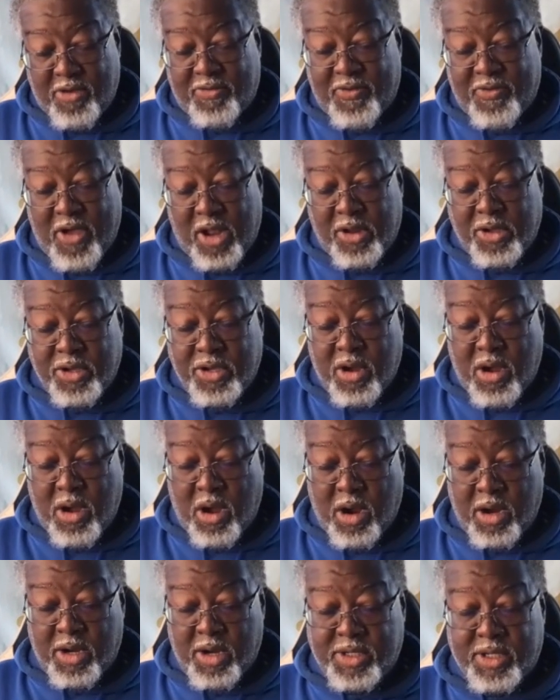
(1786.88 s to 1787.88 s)
Follow your
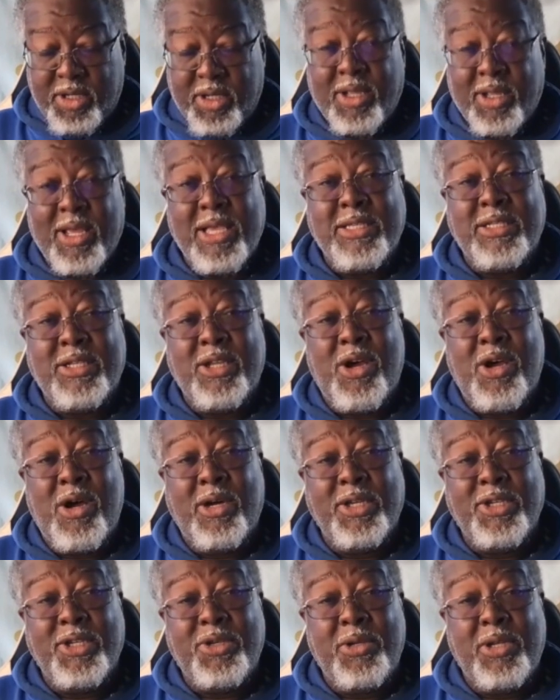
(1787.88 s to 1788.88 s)
heart as
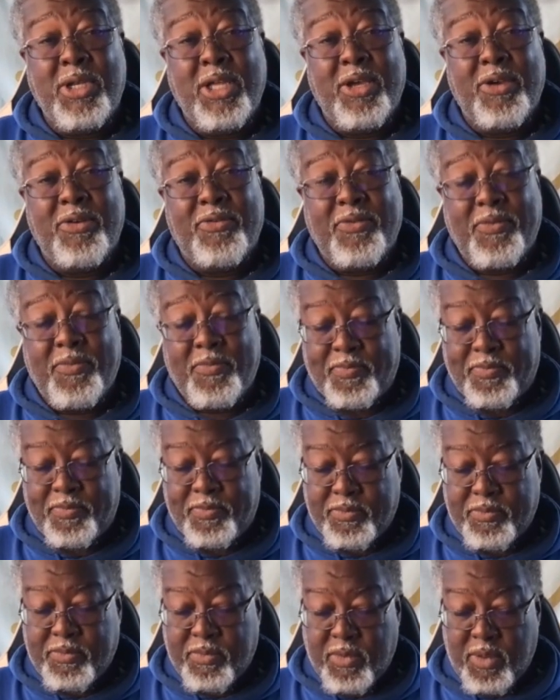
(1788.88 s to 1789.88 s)
long as you live.
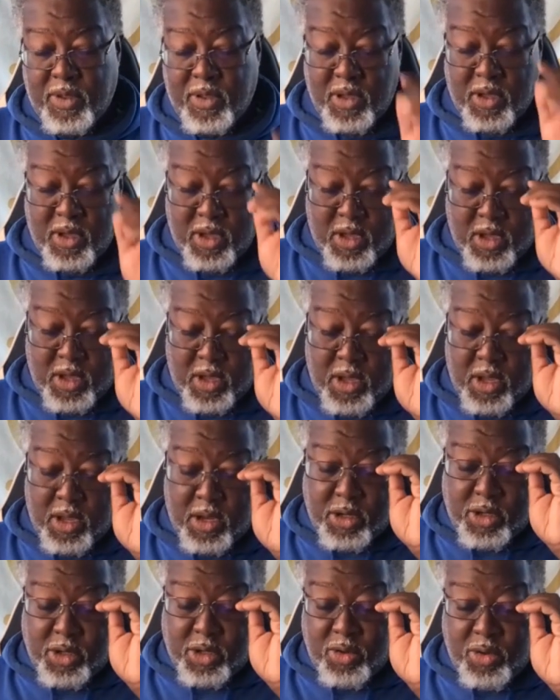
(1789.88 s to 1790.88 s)

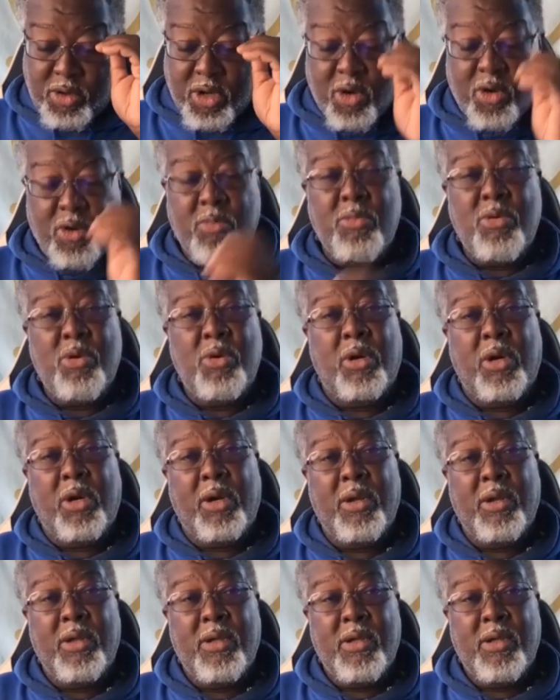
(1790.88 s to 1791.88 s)
Do no
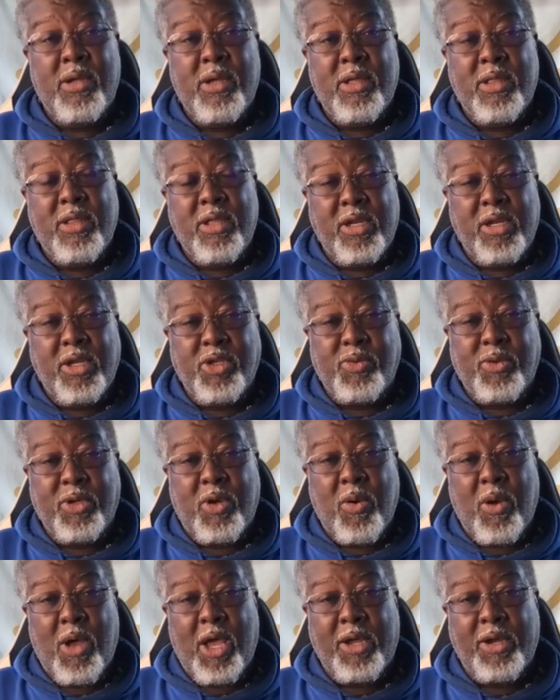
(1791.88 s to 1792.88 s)
more than is
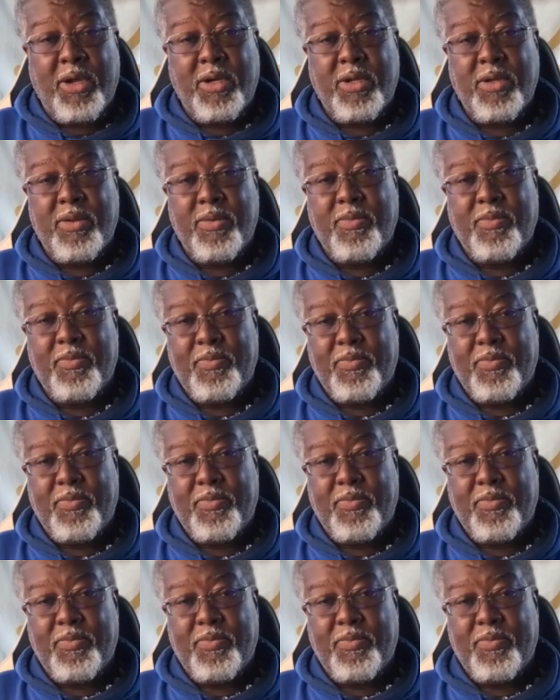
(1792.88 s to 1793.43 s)
required.